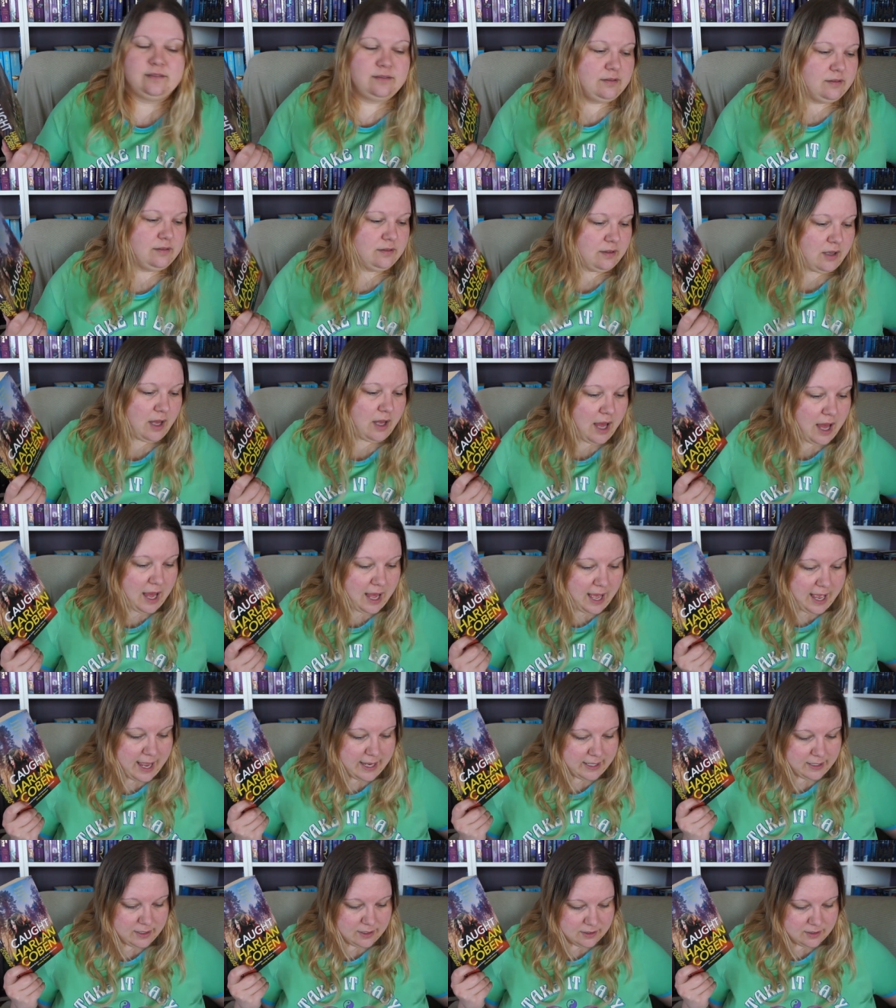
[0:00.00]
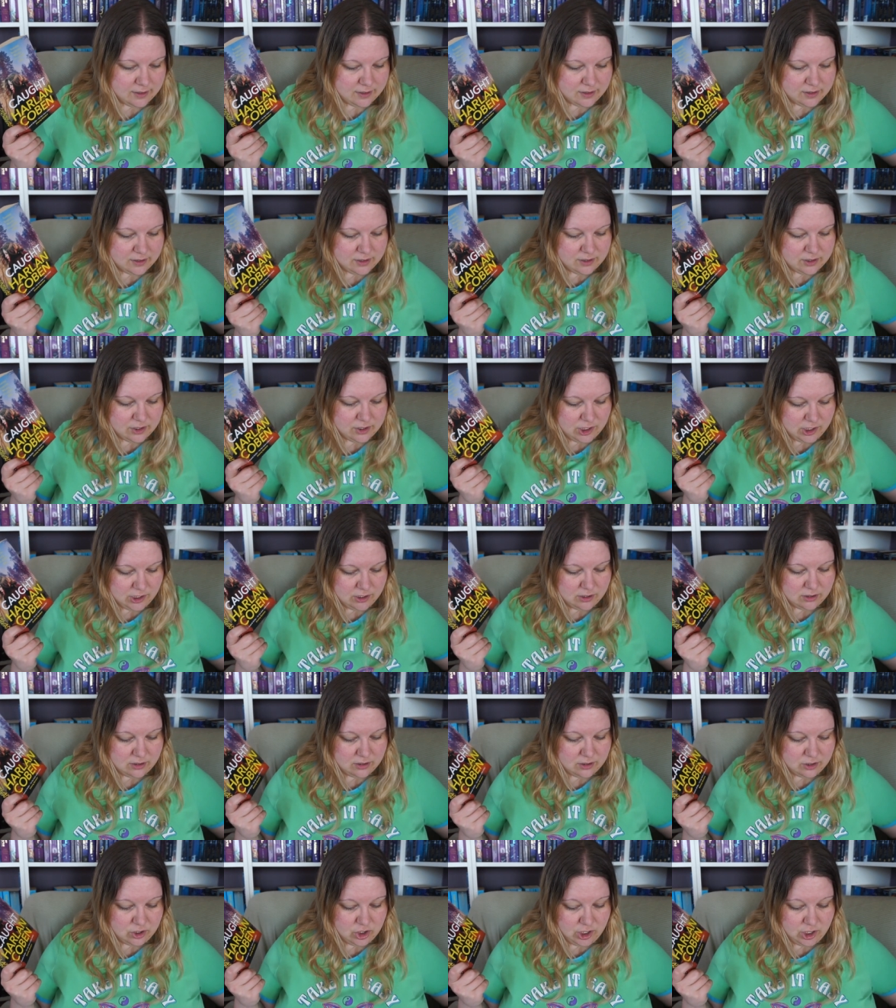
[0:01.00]
Hi, do,
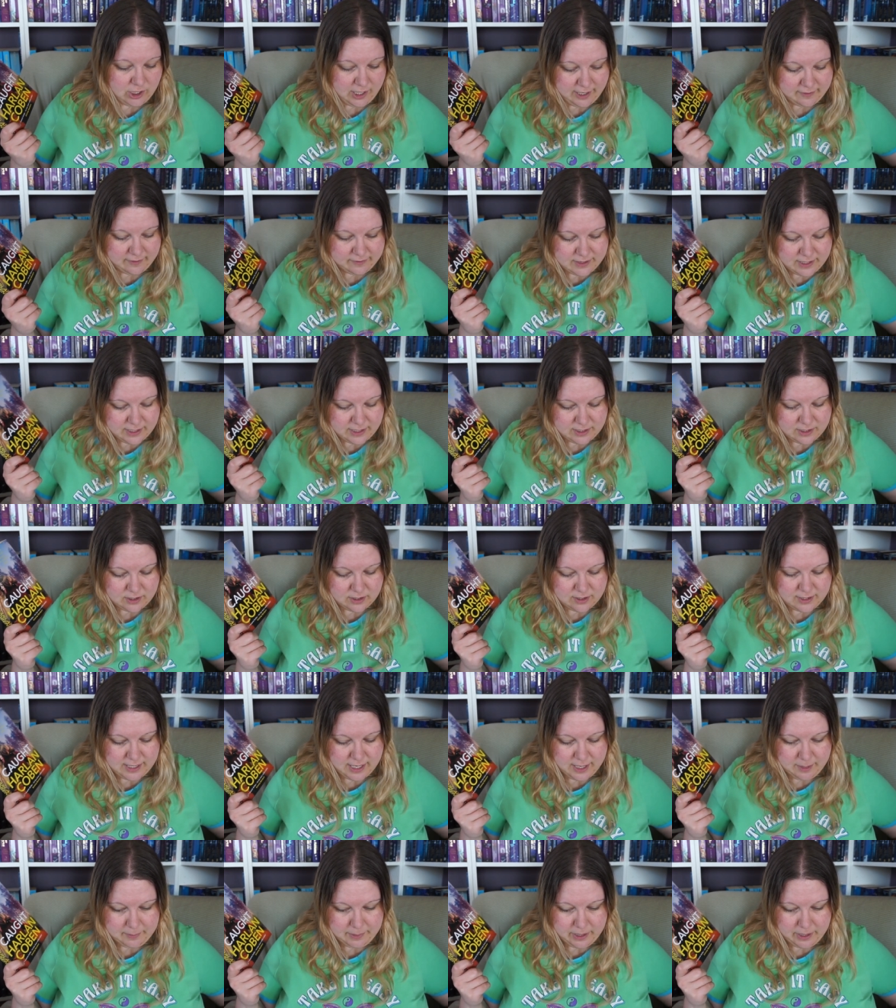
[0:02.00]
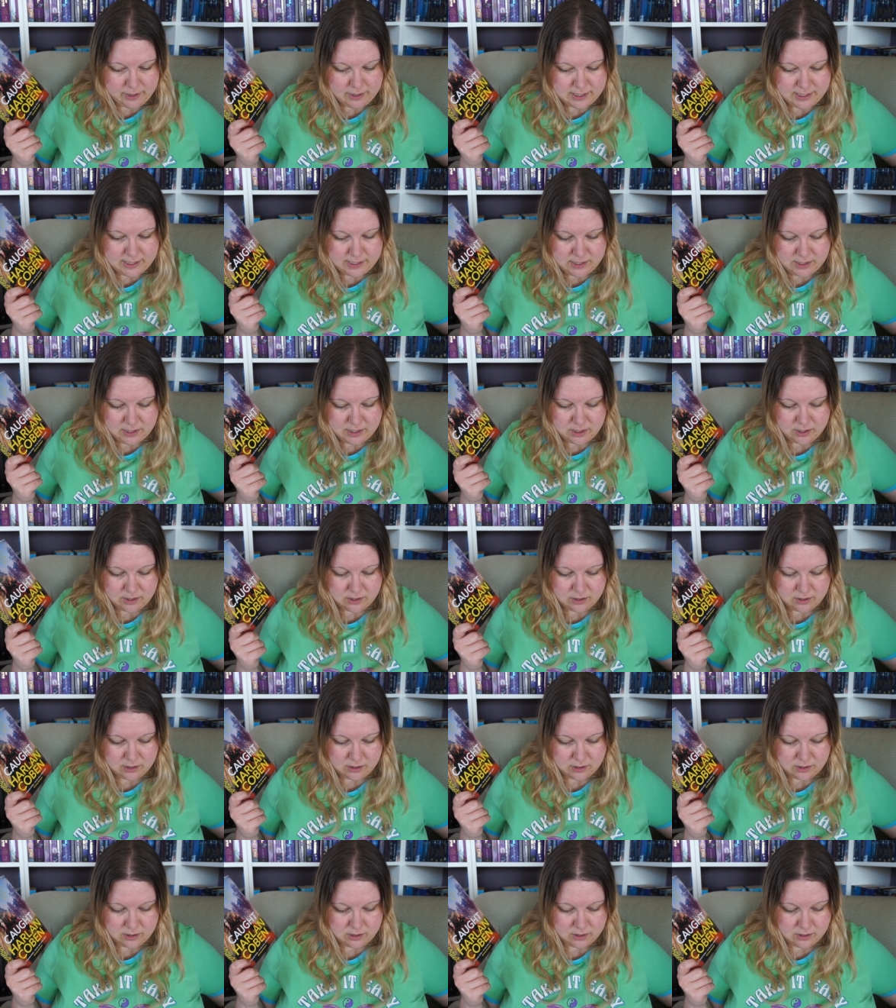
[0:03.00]
do you have things to say about it?
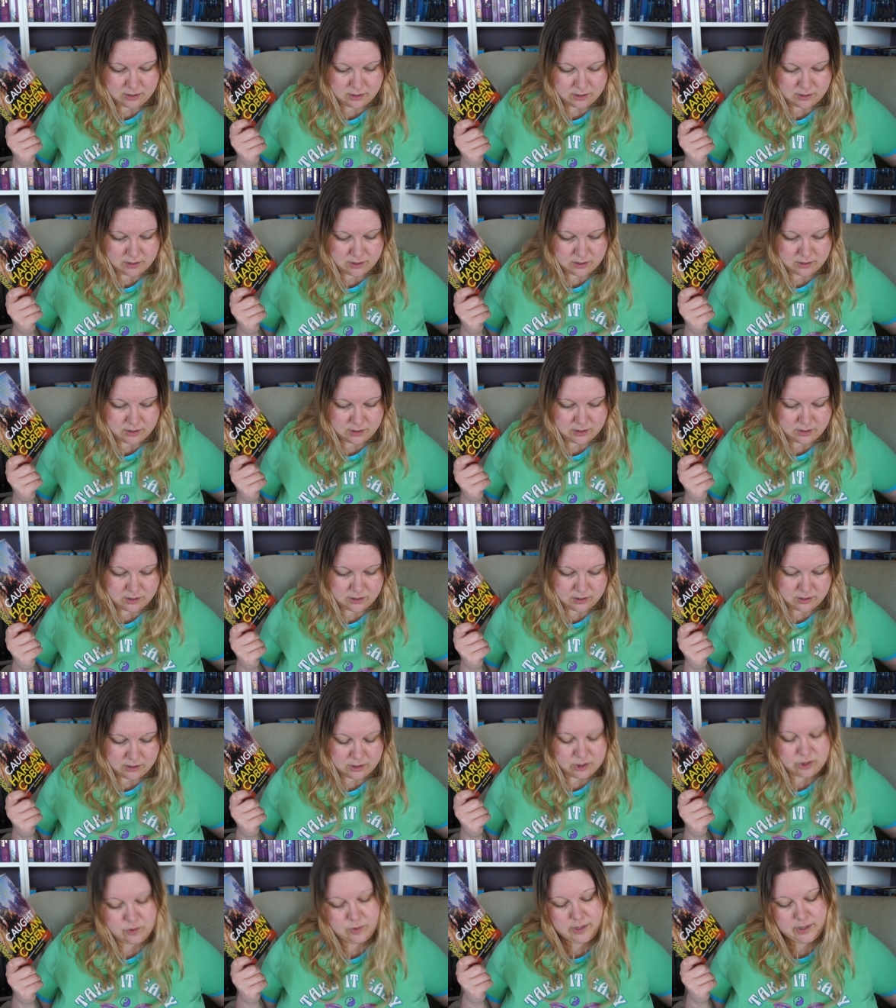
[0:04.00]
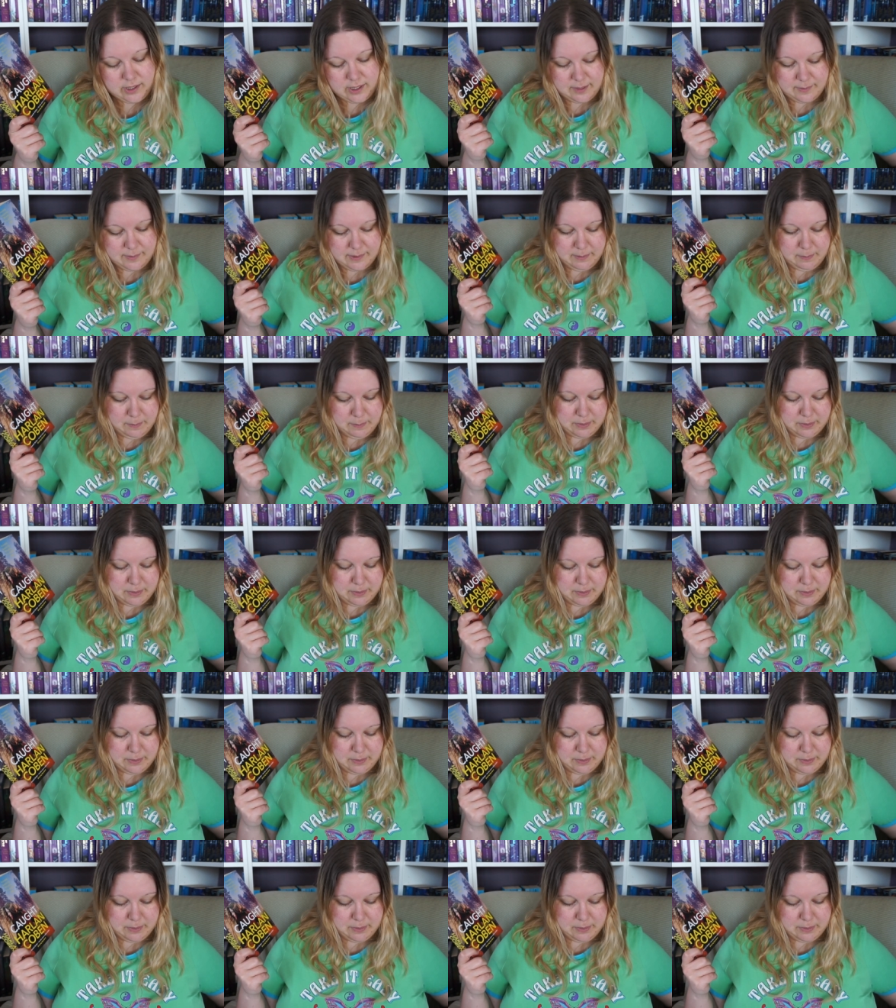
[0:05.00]
Do you want to come up?